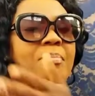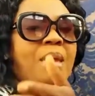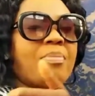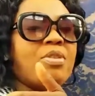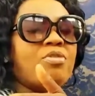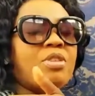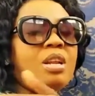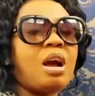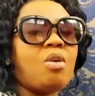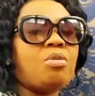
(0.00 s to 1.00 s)
Maybe you go
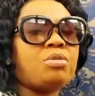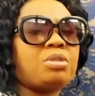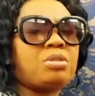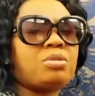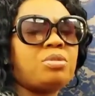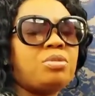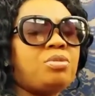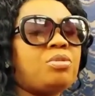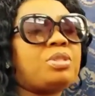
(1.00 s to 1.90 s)
dinner, host, you go